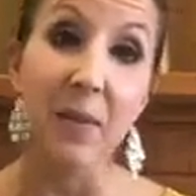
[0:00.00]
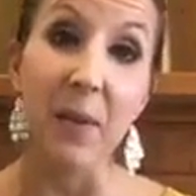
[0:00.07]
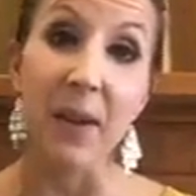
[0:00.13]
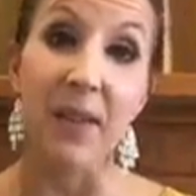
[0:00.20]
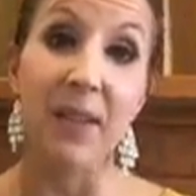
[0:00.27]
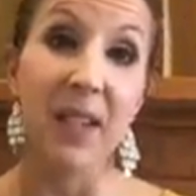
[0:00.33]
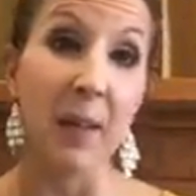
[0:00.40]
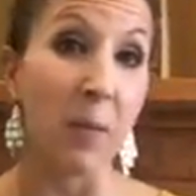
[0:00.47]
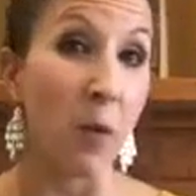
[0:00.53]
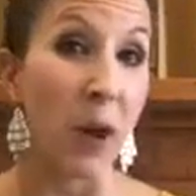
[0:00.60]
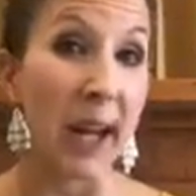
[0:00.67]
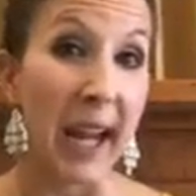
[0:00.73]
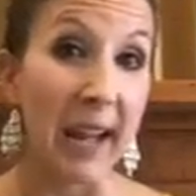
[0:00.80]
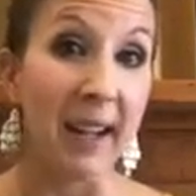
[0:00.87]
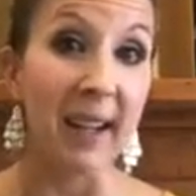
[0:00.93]
with some
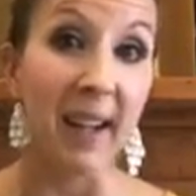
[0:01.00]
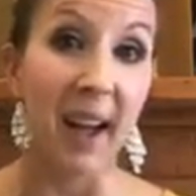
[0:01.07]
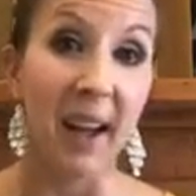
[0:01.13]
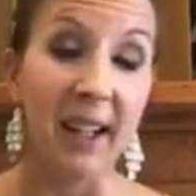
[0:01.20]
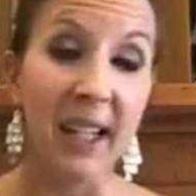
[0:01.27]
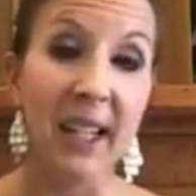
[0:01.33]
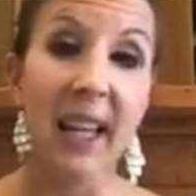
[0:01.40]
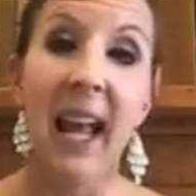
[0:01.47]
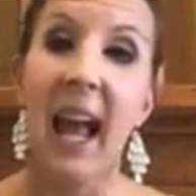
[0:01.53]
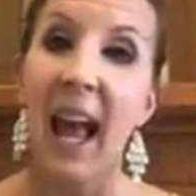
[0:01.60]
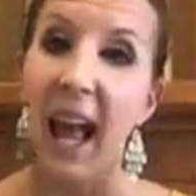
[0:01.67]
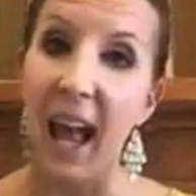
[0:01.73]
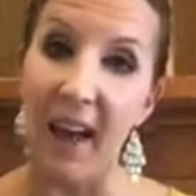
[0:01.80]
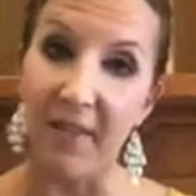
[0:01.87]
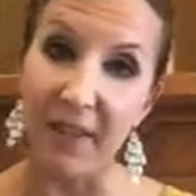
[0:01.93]
organic honey
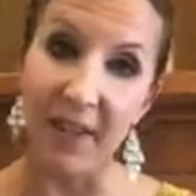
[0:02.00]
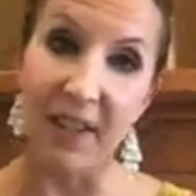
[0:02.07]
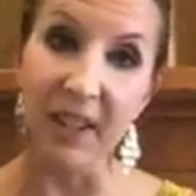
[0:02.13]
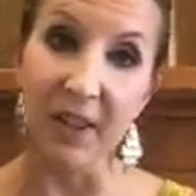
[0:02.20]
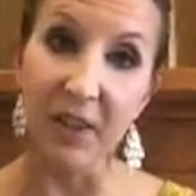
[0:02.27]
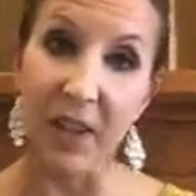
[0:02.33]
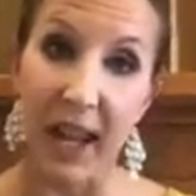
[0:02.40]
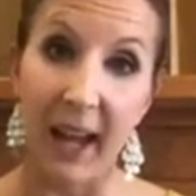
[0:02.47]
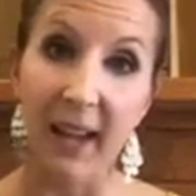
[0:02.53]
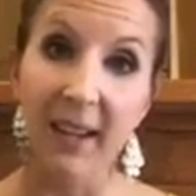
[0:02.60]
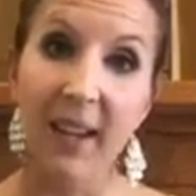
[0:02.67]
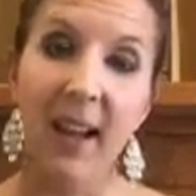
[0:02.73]
every single day.